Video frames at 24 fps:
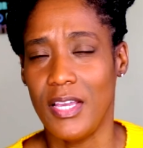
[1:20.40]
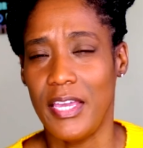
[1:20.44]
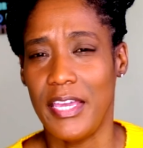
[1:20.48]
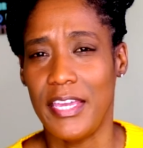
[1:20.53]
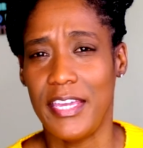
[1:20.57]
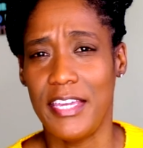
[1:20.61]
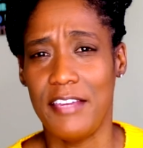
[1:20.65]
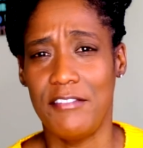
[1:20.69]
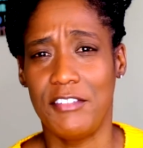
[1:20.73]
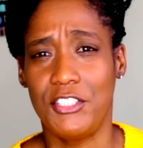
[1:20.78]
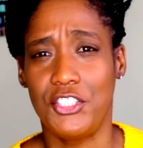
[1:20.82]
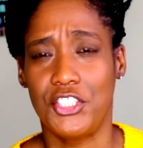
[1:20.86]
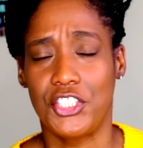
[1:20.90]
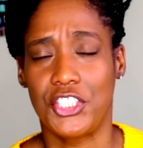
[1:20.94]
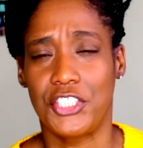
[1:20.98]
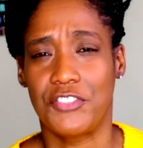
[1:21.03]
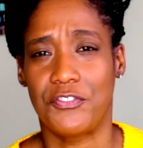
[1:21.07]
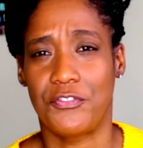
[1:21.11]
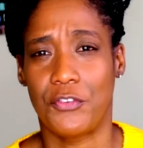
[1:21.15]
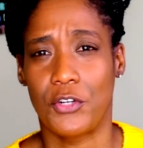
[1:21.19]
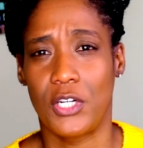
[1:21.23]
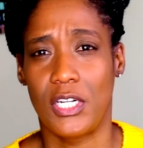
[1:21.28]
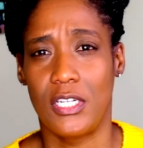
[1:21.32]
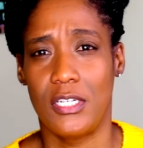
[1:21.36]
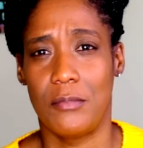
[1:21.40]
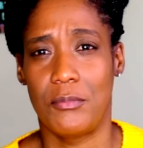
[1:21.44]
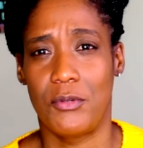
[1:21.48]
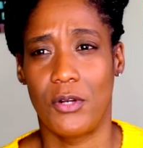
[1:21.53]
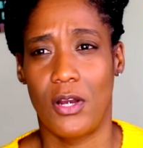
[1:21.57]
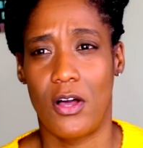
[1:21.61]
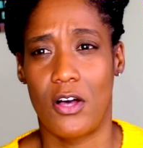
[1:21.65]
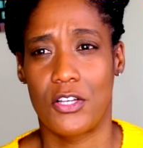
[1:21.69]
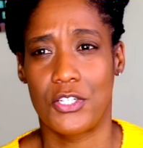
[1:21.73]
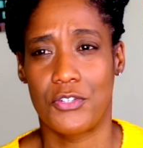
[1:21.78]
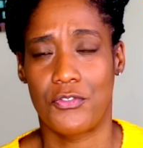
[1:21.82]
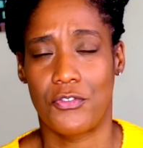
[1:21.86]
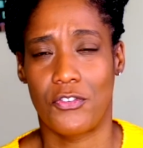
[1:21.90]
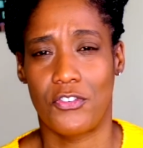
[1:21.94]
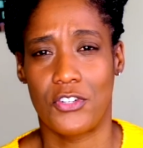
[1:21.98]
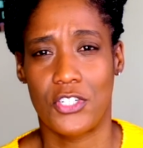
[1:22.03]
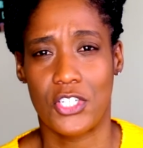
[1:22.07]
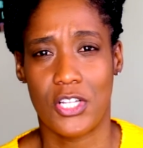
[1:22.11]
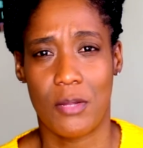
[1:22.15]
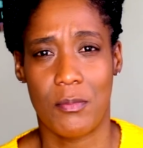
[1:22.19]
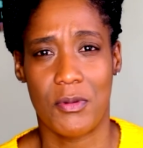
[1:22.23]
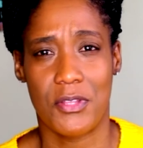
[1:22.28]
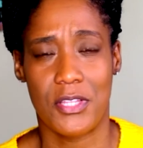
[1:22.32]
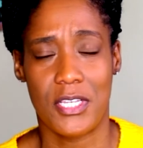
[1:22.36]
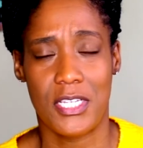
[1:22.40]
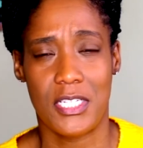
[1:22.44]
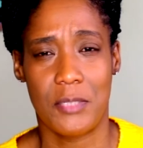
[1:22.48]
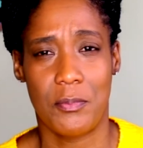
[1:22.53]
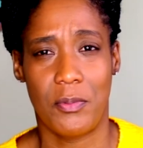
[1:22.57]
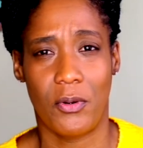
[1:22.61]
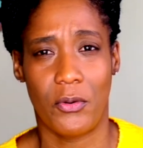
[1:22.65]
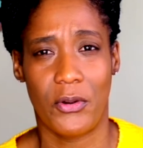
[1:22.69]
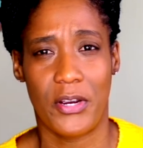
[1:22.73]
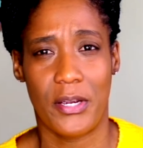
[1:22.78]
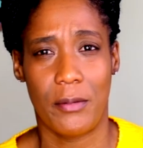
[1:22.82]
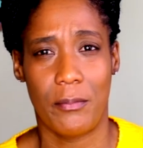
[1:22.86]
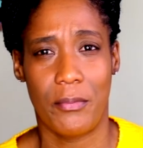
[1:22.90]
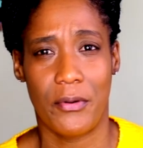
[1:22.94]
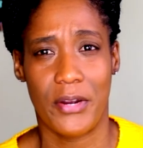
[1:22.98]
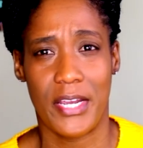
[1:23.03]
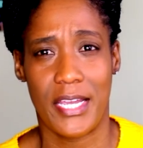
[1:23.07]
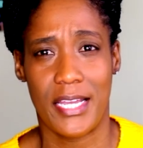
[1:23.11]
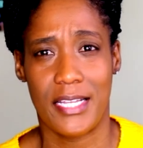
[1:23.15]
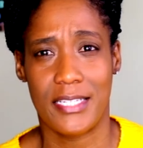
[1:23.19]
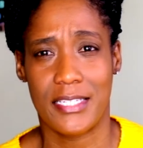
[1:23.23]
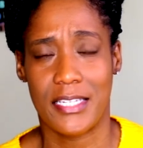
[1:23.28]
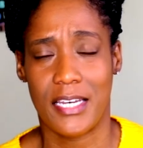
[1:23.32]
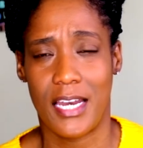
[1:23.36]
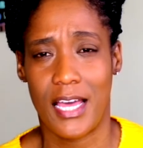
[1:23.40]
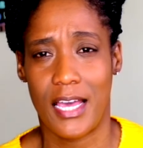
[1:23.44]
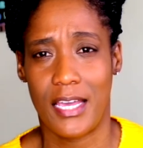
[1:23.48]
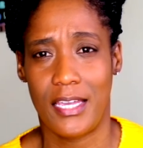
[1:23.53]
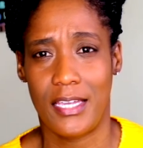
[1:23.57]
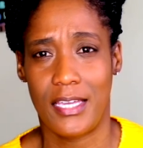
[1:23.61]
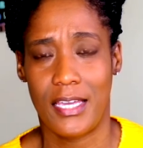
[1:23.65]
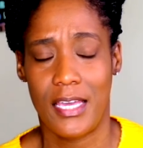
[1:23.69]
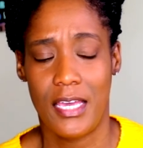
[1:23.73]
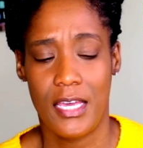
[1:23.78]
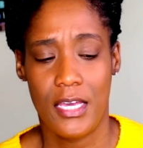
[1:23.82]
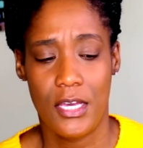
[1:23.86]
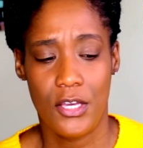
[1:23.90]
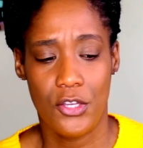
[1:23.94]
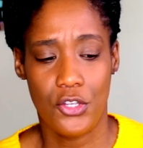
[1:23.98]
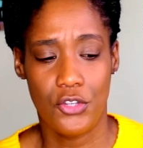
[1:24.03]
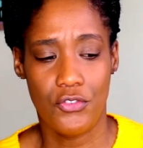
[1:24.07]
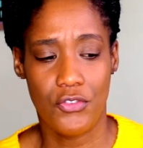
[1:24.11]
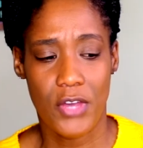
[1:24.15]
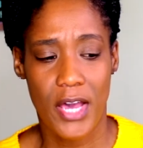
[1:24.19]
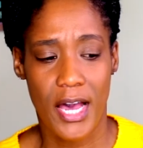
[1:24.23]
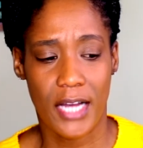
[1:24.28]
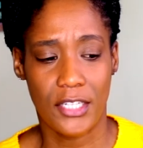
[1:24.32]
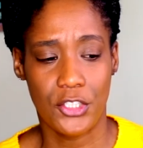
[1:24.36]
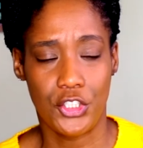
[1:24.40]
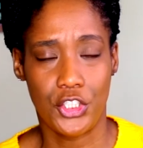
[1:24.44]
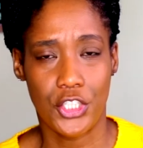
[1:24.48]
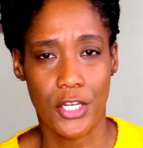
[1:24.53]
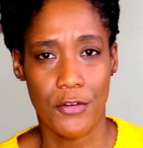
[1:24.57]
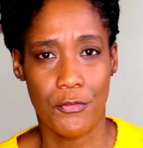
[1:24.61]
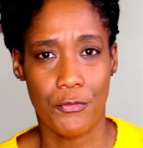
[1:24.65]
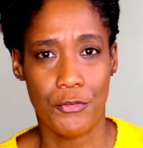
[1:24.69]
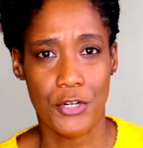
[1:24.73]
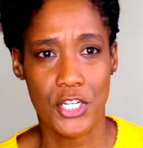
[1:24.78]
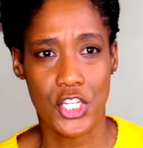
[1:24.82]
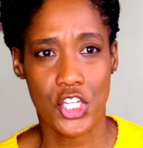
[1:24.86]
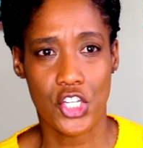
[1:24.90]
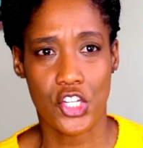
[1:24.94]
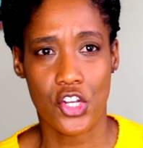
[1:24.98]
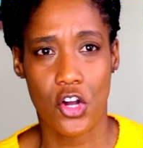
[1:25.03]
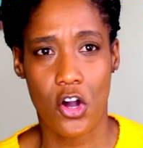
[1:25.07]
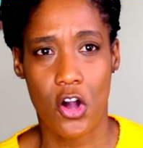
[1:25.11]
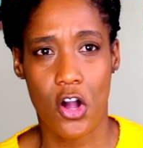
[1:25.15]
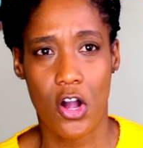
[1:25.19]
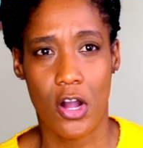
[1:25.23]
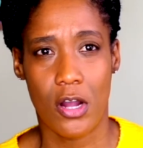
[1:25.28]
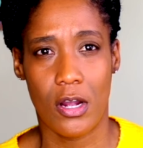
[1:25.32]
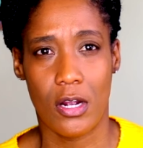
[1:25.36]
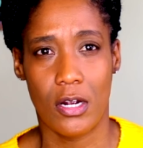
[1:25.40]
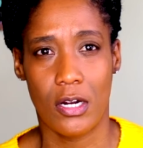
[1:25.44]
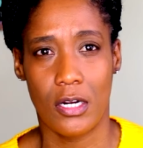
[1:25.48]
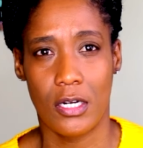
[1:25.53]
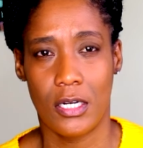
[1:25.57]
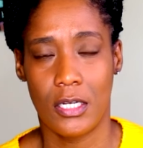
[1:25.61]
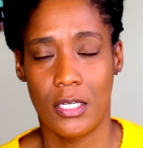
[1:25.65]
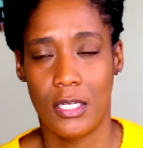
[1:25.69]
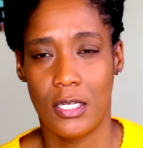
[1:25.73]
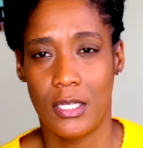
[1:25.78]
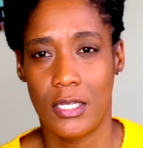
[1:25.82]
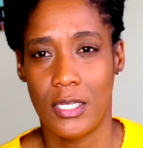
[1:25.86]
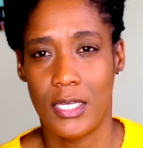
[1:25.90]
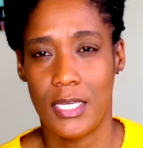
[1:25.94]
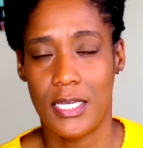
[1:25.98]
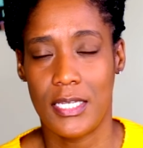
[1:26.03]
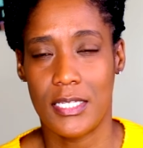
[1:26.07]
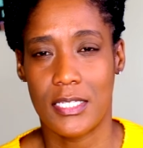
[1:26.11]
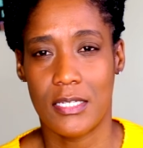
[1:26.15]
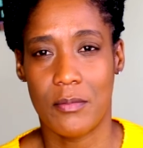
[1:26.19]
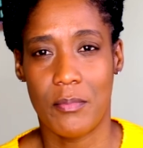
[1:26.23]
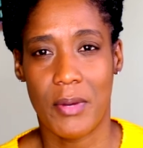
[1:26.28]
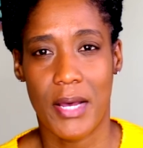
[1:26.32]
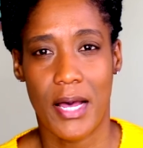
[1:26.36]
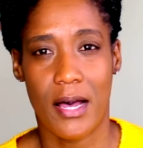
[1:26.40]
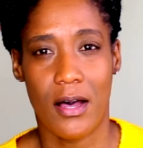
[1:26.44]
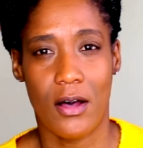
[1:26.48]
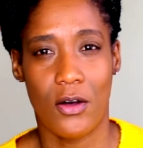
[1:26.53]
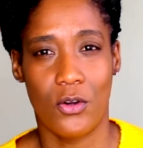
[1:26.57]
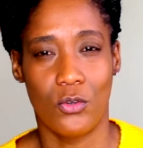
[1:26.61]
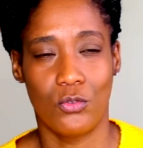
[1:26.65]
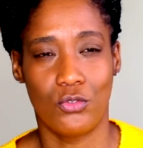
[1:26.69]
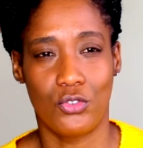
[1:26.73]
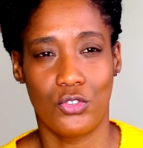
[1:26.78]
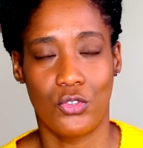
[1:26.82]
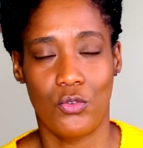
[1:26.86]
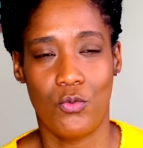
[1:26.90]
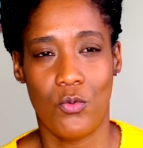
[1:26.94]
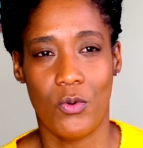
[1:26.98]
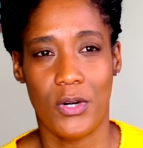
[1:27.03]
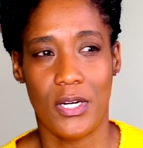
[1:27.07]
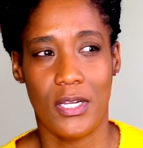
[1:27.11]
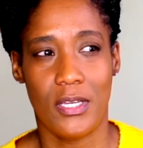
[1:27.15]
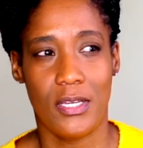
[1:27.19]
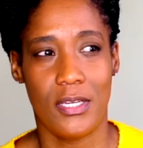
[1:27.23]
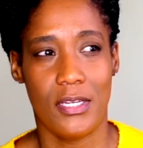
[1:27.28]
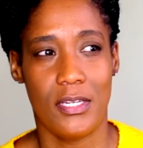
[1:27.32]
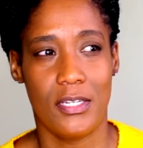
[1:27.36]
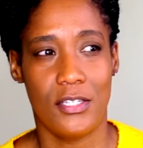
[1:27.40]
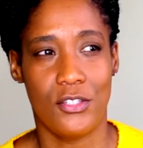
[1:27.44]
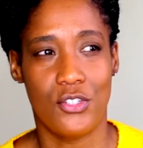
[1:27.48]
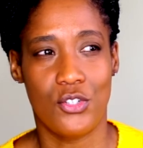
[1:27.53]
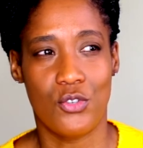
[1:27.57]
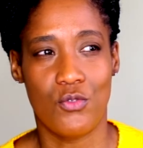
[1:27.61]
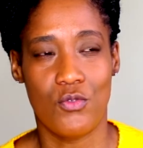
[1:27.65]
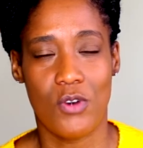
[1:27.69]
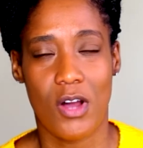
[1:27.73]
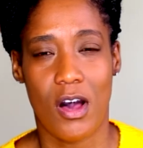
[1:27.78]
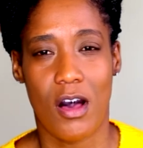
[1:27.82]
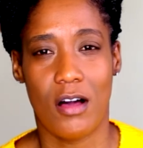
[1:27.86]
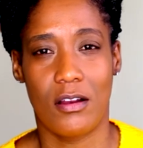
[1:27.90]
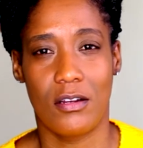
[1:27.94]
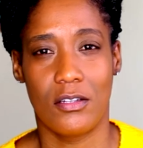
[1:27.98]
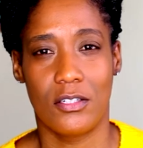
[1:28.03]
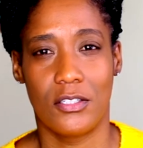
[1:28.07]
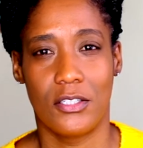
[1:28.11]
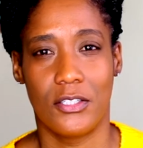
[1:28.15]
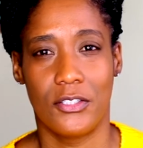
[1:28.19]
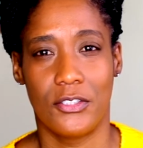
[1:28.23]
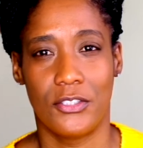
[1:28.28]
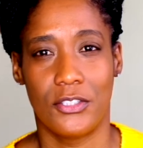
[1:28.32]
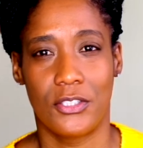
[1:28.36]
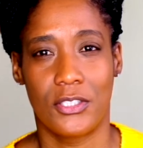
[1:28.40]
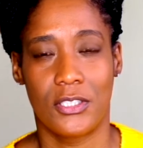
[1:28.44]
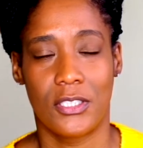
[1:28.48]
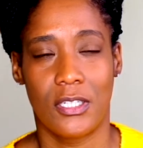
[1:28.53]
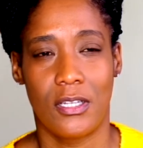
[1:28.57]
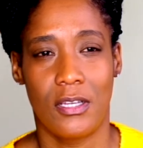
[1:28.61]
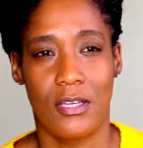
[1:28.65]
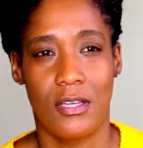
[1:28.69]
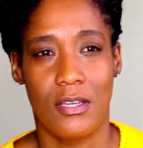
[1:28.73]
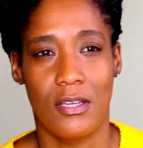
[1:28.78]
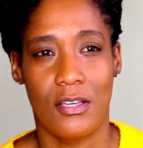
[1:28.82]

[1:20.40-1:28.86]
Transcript: Even just for lip gloss for some of these brands, like you've got Jeffree Star is about $22.